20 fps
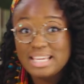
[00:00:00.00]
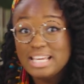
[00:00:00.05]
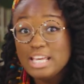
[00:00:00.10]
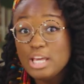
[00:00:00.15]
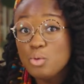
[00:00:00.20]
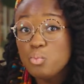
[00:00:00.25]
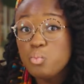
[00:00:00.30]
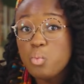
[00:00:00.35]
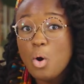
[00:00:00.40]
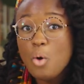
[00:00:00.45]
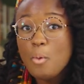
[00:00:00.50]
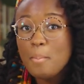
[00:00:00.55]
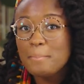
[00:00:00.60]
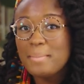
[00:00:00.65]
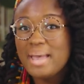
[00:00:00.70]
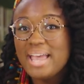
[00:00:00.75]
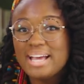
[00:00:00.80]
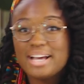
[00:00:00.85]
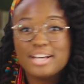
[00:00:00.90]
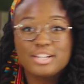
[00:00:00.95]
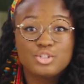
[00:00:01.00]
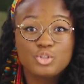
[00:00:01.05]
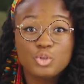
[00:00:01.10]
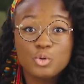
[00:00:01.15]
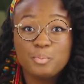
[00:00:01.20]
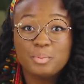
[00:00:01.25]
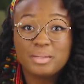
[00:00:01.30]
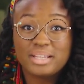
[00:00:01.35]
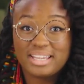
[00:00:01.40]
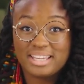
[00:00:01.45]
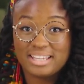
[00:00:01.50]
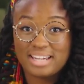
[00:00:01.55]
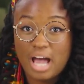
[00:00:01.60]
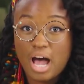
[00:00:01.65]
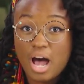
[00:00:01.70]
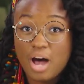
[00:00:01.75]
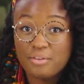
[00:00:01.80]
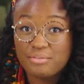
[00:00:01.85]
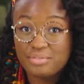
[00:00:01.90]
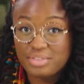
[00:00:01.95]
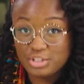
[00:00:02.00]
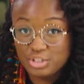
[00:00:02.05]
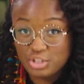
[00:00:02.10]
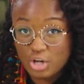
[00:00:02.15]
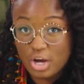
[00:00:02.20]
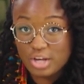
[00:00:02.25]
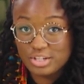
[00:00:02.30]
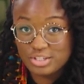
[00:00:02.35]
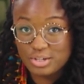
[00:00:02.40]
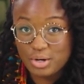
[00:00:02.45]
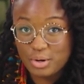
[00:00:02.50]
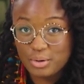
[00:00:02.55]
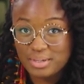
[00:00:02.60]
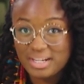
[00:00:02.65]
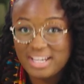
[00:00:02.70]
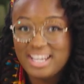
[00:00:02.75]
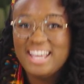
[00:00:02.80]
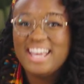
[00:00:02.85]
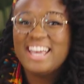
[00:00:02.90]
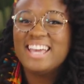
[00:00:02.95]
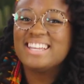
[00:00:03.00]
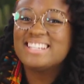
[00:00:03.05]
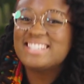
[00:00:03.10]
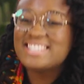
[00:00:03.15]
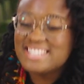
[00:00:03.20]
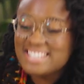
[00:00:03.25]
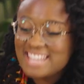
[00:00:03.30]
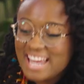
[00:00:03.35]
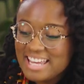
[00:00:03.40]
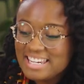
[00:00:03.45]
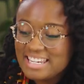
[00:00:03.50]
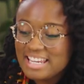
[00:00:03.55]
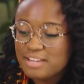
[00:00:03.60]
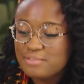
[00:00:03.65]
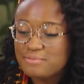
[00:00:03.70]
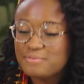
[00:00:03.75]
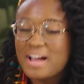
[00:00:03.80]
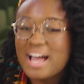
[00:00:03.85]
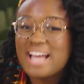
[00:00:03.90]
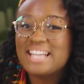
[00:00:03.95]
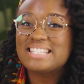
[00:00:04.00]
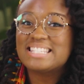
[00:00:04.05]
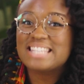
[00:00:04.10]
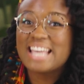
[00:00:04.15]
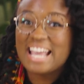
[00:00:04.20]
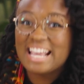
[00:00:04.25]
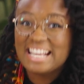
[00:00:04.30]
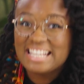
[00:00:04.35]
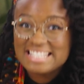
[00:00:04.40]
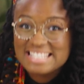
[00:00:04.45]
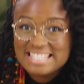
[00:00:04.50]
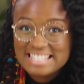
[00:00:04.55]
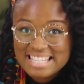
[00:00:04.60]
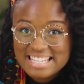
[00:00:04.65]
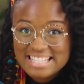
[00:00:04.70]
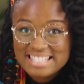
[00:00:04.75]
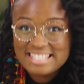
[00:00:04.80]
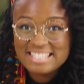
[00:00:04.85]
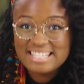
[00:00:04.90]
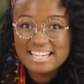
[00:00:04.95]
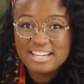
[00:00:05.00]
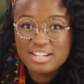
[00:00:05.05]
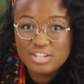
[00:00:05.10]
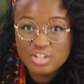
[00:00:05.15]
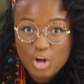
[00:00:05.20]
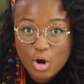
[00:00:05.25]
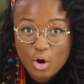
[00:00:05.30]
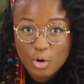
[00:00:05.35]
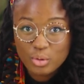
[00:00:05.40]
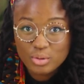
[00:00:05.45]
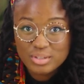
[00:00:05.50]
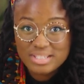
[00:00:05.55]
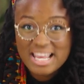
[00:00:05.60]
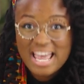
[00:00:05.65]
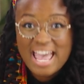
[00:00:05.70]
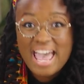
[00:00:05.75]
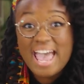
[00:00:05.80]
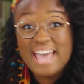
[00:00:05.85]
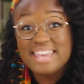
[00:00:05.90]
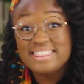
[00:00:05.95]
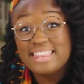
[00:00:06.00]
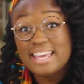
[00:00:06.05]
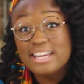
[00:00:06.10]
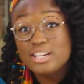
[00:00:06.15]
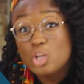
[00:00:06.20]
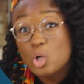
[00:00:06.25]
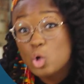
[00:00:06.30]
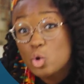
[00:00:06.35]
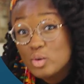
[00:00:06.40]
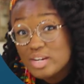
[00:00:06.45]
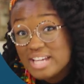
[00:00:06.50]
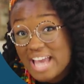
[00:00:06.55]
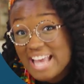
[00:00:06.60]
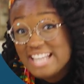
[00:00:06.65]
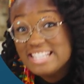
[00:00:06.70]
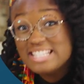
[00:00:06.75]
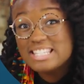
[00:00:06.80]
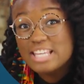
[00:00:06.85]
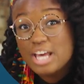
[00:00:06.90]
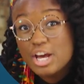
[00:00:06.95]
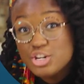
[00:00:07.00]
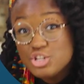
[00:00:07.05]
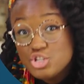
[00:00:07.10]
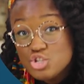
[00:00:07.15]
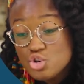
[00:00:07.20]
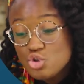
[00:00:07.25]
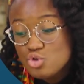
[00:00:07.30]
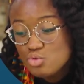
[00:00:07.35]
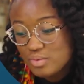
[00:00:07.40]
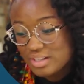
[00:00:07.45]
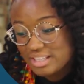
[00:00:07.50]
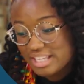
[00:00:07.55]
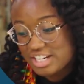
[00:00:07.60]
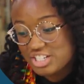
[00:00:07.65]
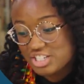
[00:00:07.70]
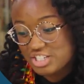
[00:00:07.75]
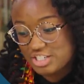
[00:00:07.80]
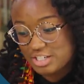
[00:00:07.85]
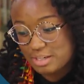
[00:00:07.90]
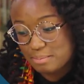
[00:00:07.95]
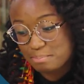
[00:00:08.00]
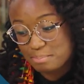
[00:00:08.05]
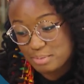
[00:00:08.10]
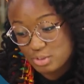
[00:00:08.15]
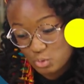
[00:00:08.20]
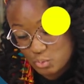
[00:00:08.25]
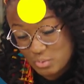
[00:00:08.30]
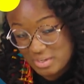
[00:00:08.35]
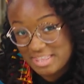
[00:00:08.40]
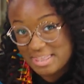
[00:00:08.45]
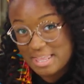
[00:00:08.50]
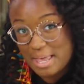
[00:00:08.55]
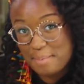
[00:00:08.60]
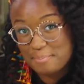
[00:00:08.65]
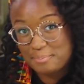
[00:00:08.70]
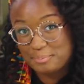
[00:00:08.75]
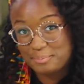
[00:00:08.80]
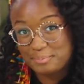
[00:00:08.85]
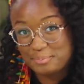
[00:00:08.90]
it won't make a duplicate of the Jaws node. Instead, it finds existing nodes and then creates a new relationship between them.